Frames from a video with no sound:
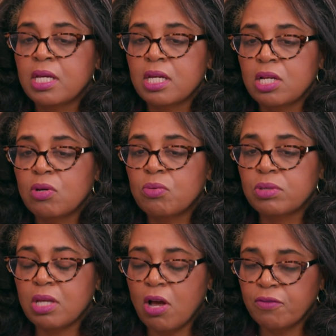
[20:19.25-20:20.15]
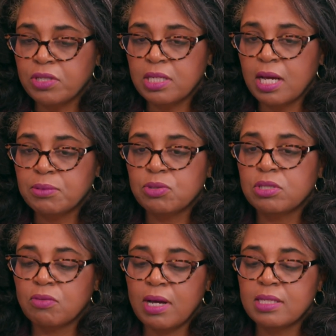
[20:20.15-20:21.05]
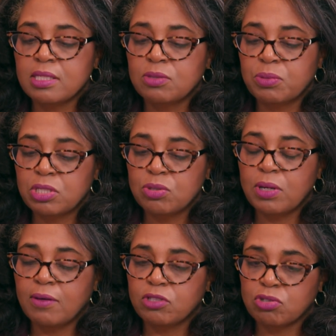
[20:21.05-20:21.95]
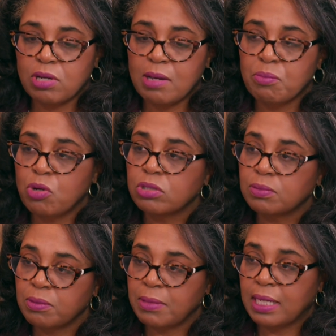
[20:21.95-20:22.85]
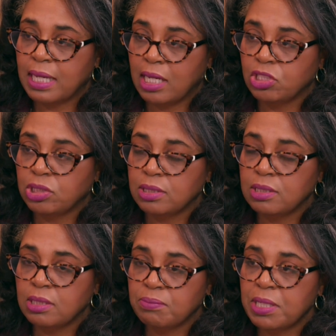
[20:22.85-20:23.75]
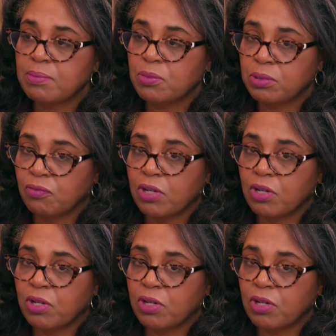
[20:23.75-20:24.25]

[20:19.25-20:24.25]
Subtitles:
You know, oftentimes with psoriasis, we do have to try multiple medications in people with